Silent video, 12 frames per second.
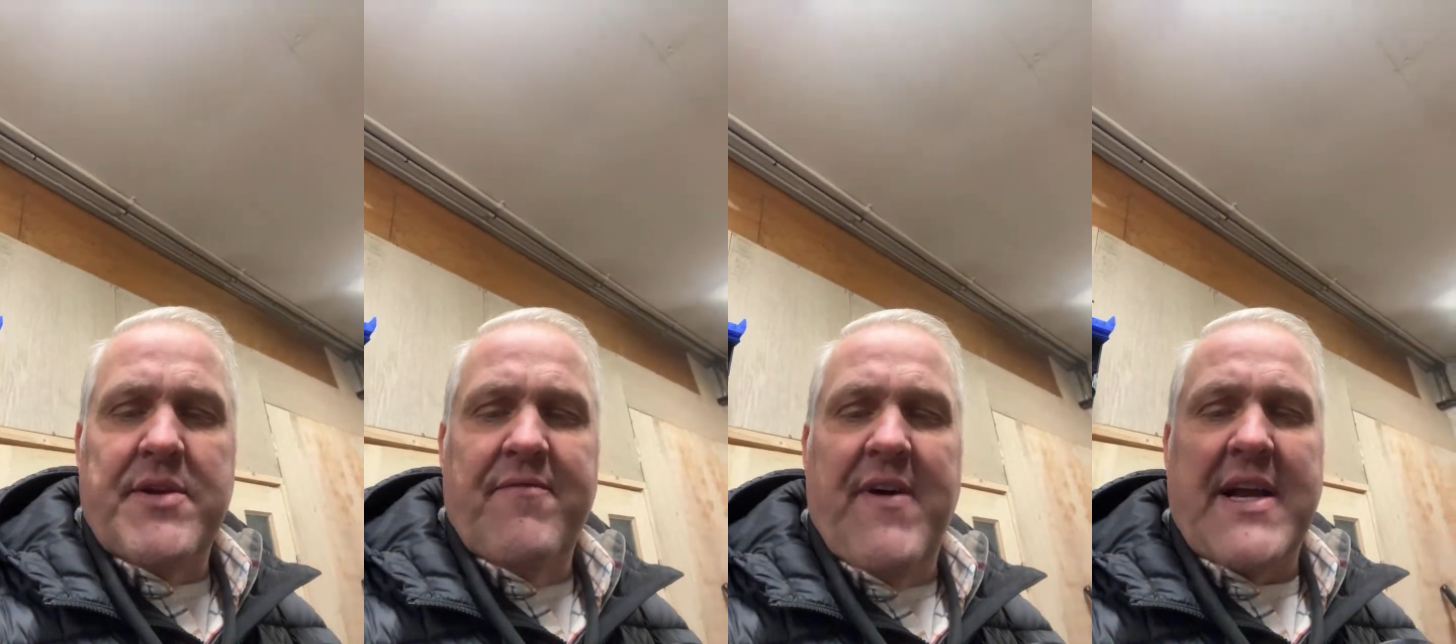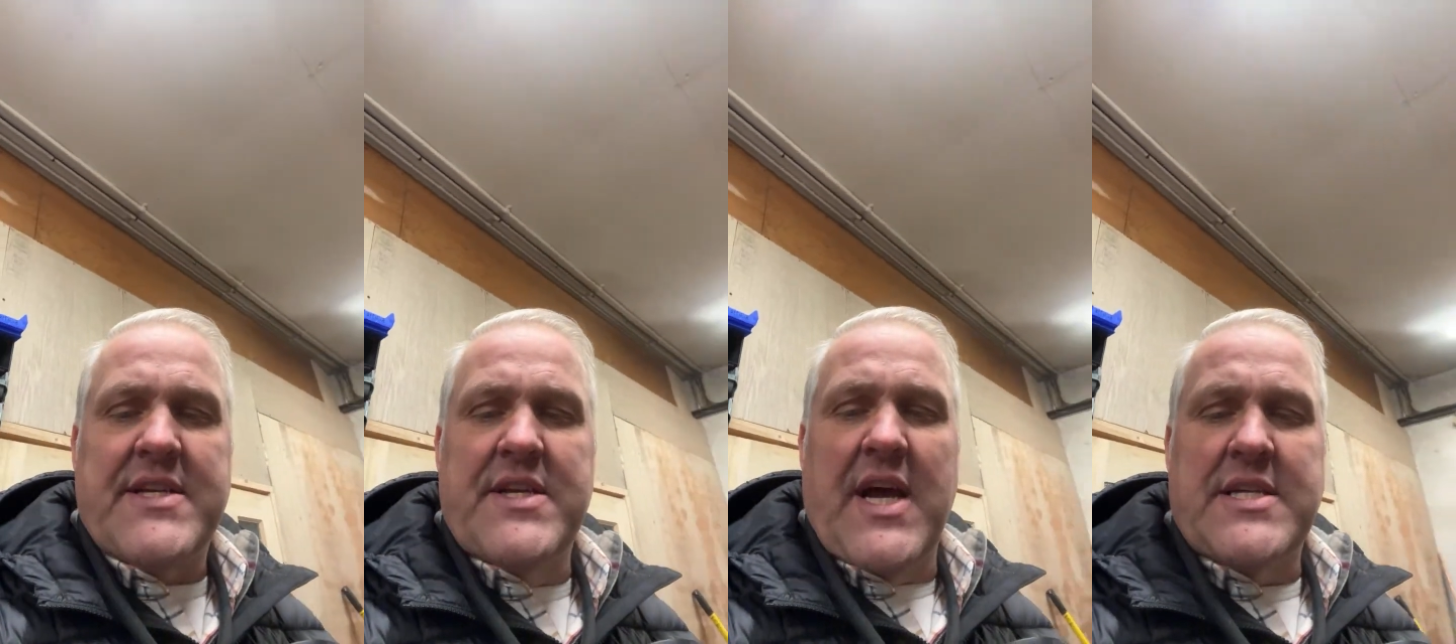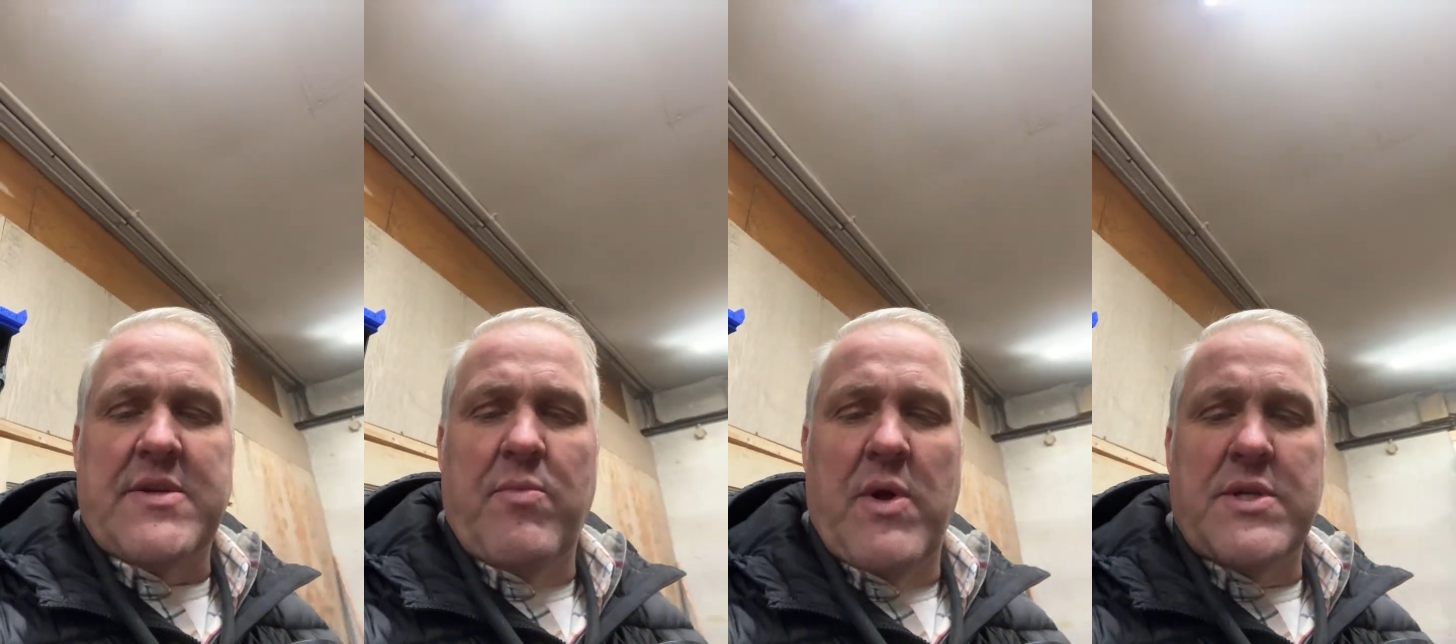Vax and
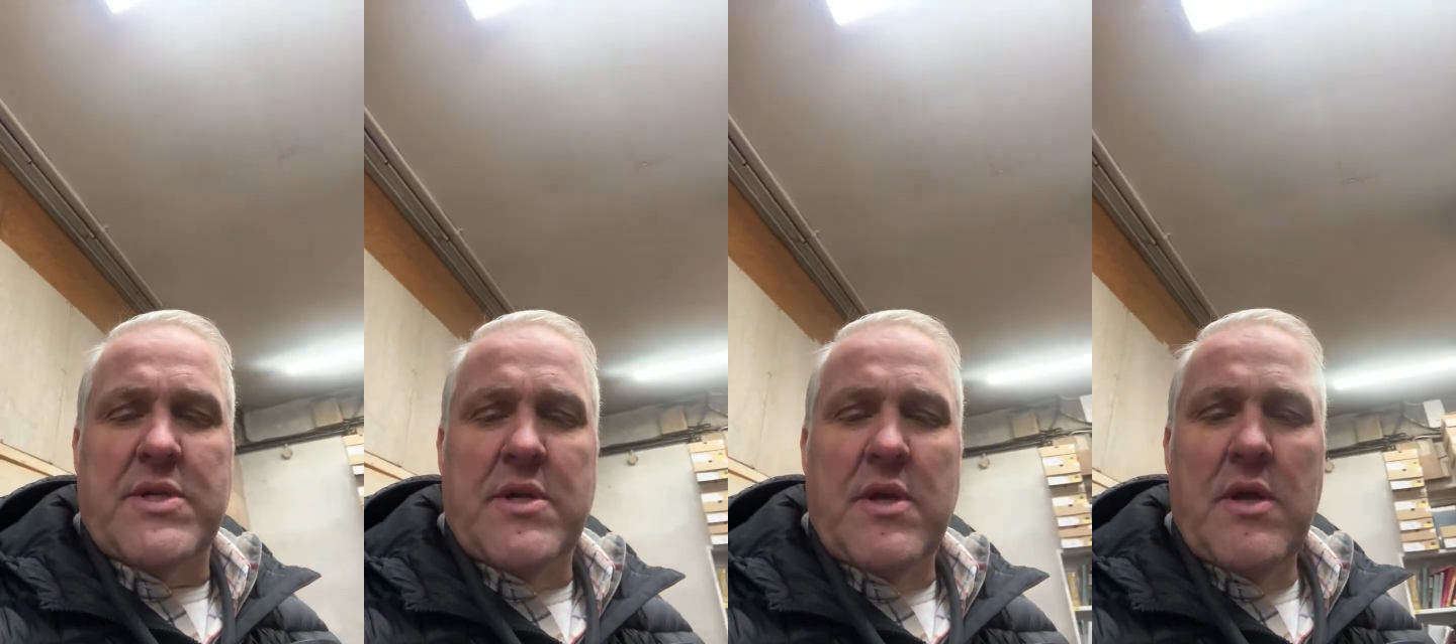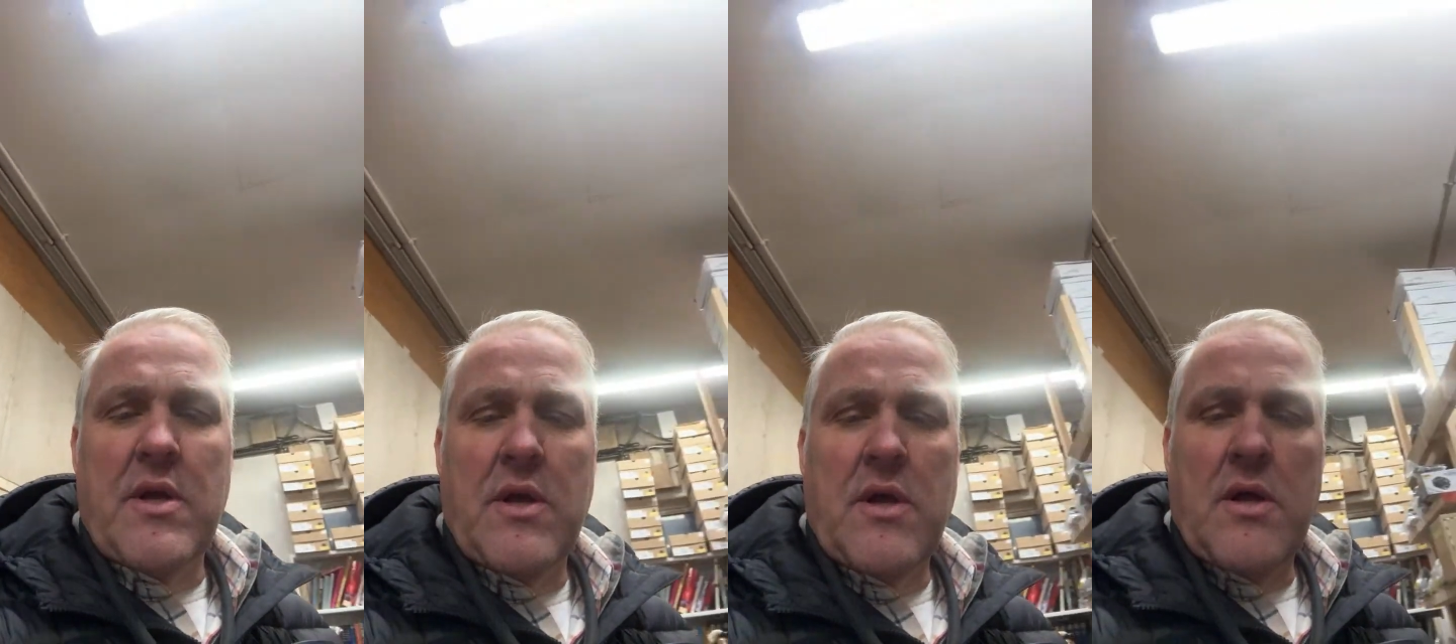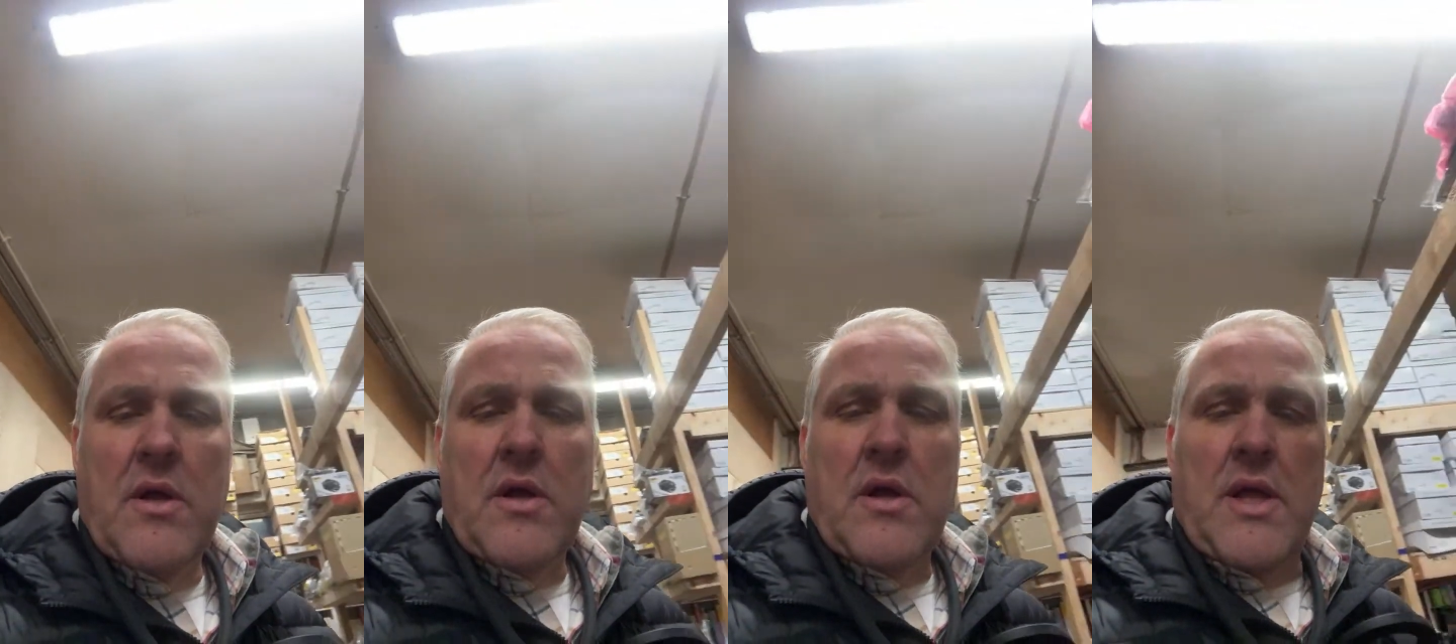Dyson ones.
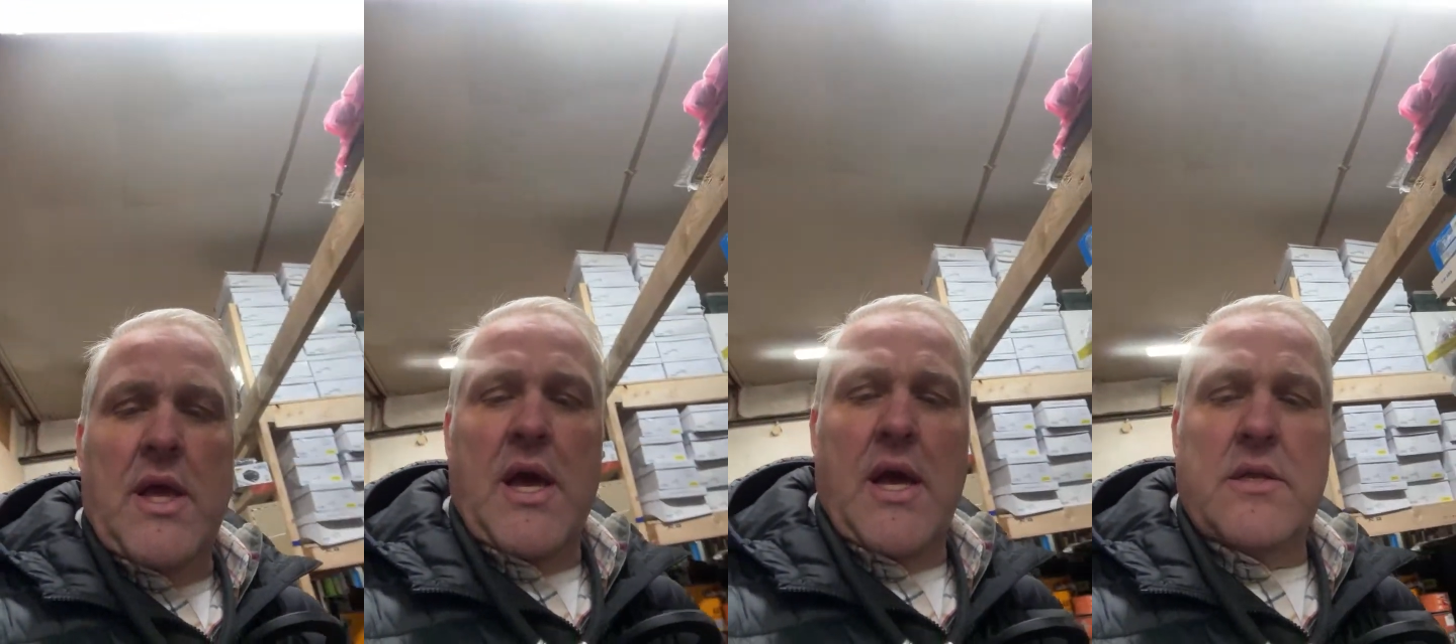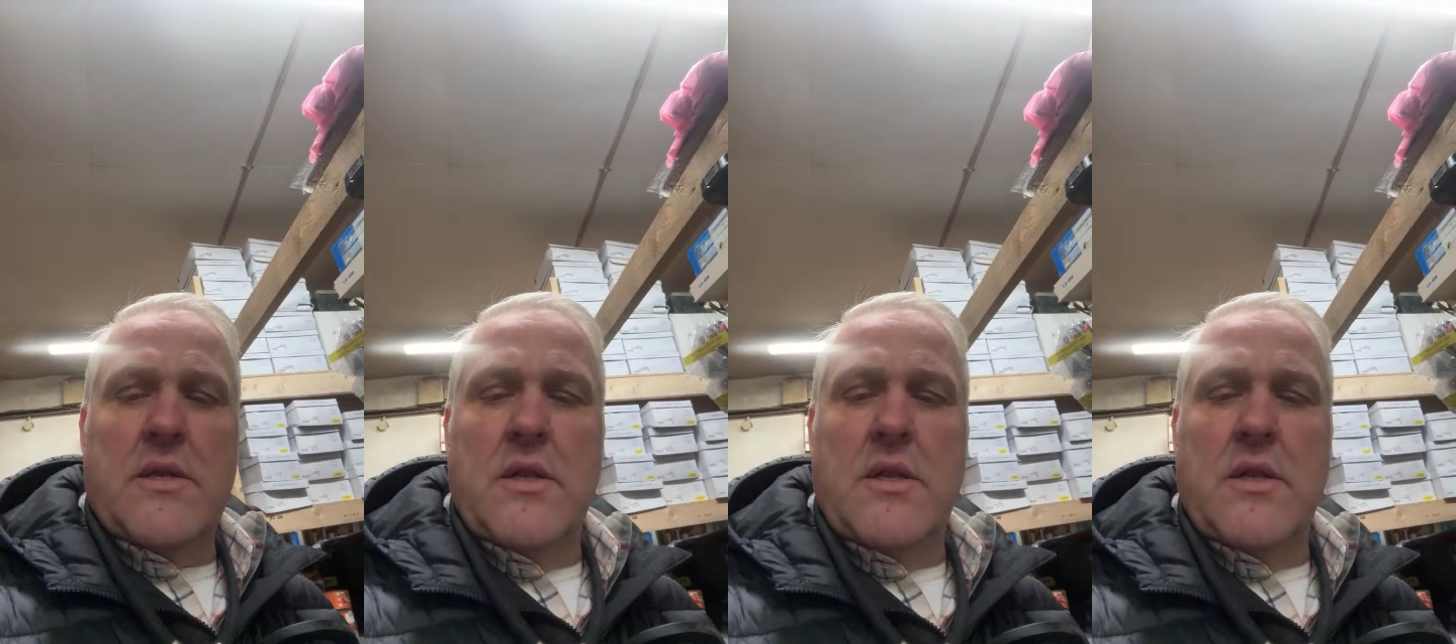Yeah.